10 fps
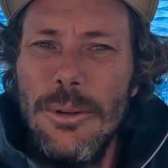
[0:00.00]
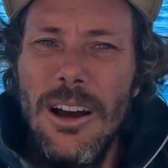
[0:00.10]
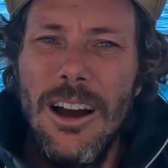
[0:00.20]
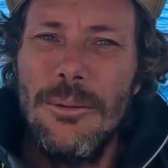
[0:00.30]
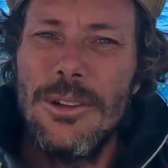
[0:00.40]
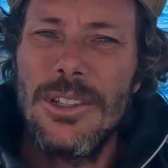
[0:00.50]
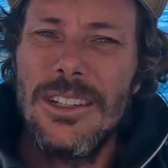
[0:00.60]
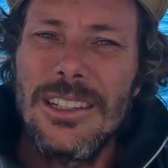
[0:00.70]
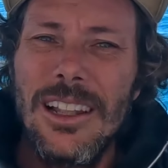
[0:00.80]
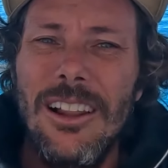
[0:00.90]
Bahamas
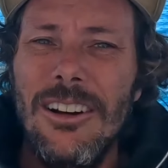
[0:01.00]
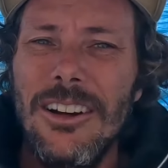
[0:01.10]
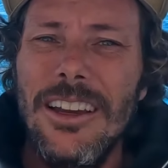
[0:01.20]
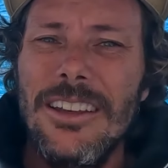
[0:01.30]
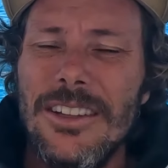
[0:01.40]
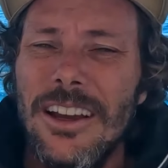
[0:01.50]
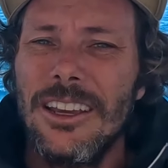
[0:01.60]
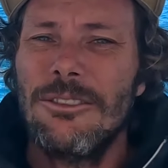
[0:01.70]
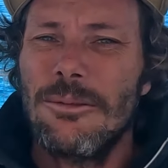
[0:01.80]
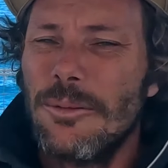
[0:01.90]
as long as I
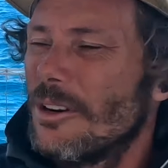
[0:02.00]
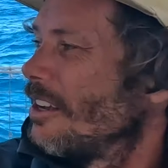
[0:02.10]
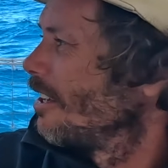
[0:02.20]
can remember.